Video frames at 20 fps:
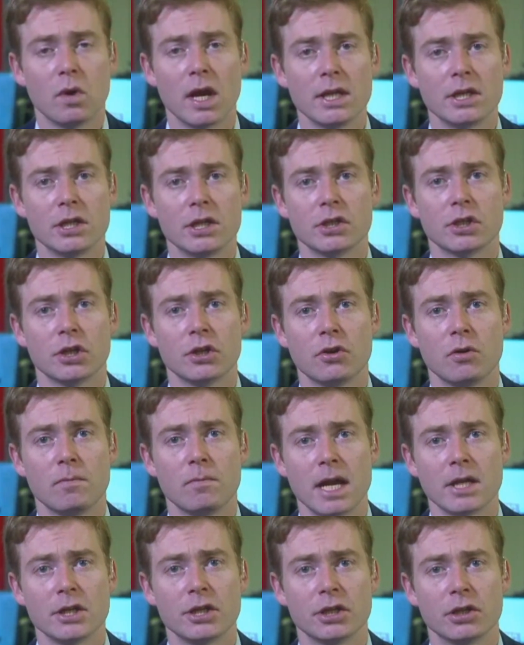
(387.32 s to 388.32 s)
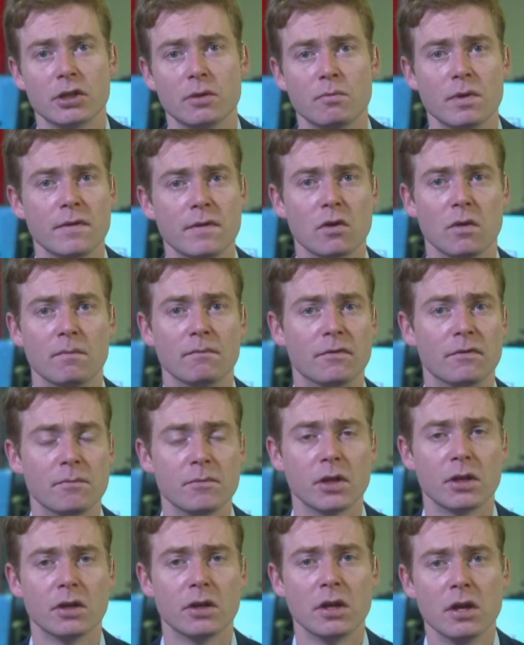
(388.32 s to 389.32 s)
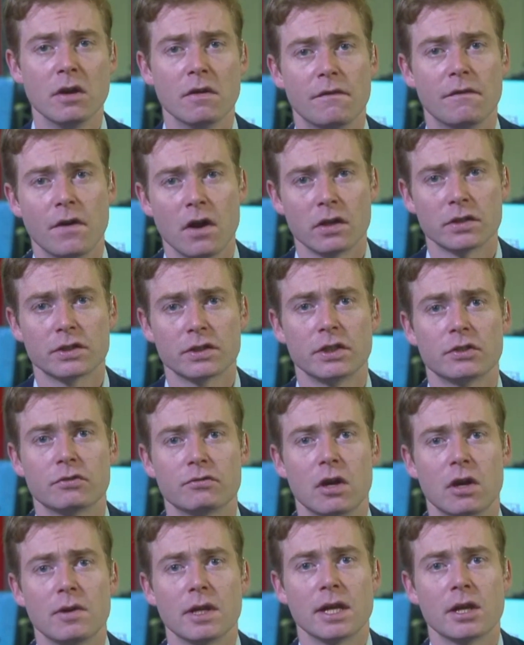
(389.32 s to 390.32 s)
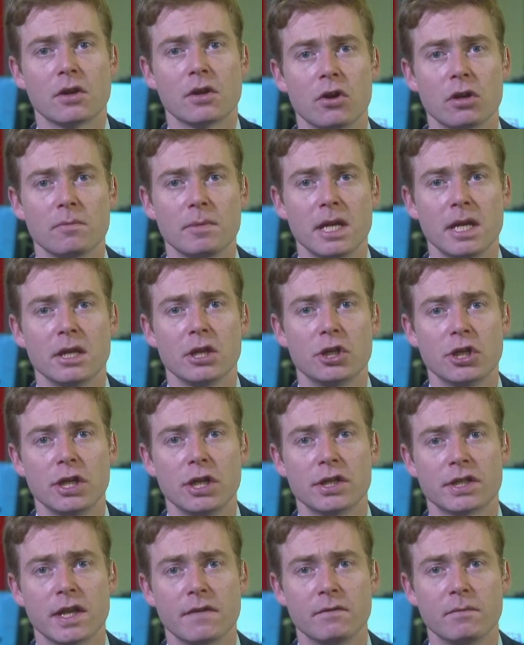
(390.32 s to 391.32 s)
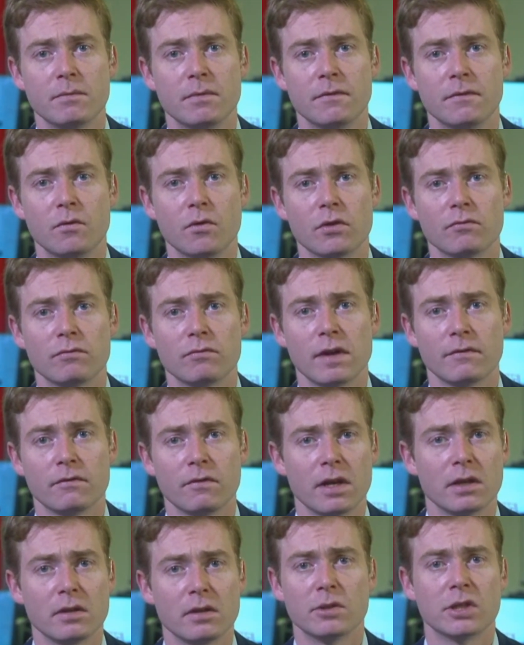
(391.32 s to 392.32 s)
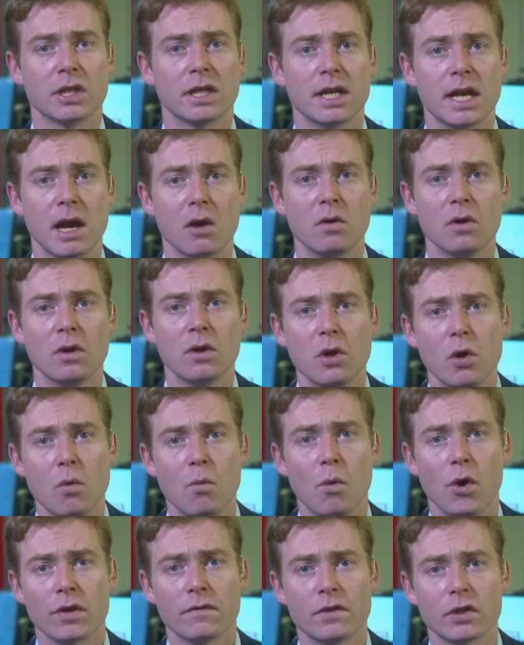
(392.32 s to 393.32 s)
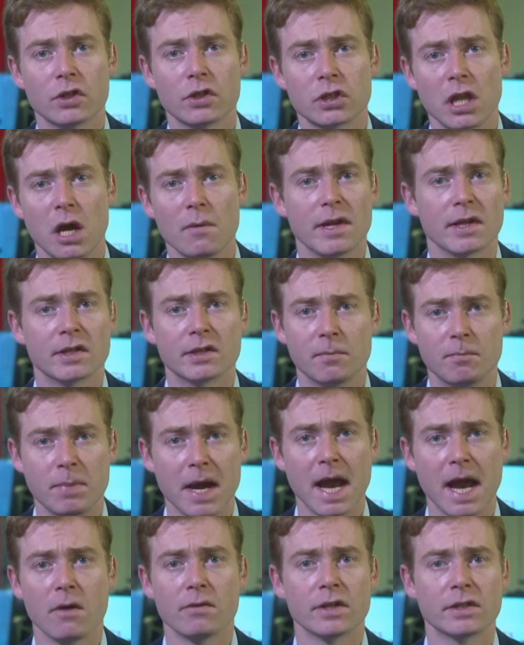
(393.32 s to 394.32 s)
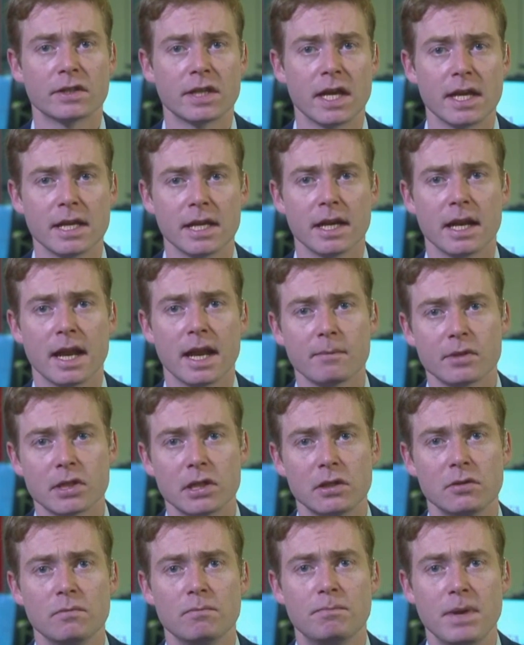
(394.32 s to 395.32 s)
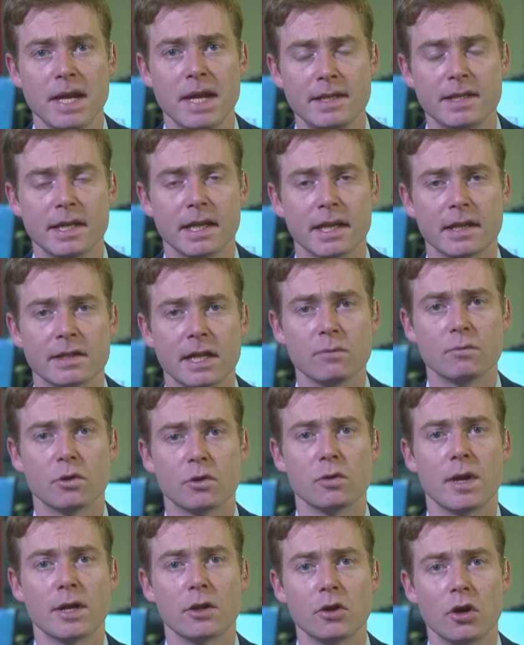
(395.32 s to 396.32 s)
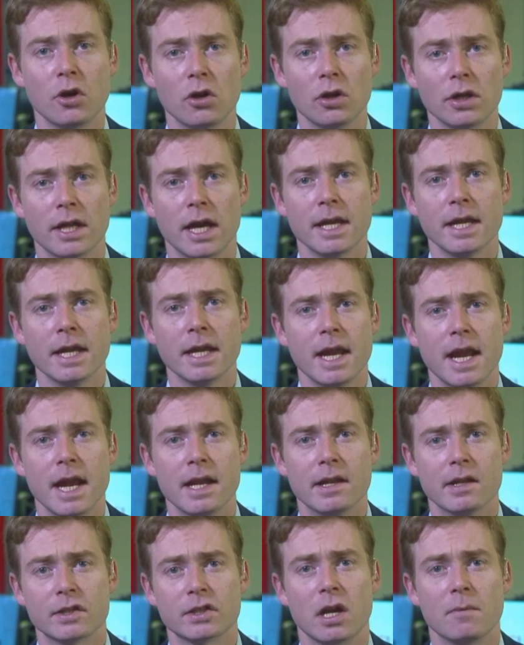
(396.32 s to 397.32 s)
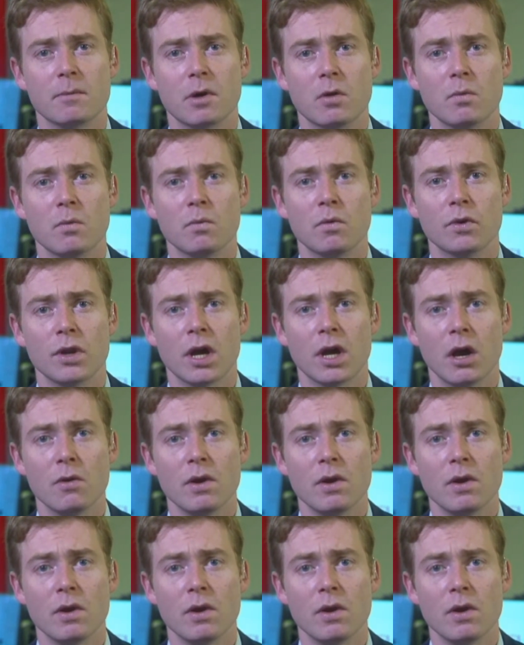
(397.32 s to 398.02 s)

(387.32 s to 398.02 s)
and wages are not matching them. We've gone from the fastest growing economy in the G7 before the referendum to now one of the slowest. The pound has taken an absolute beating, as anyone who went on holiday in the summer will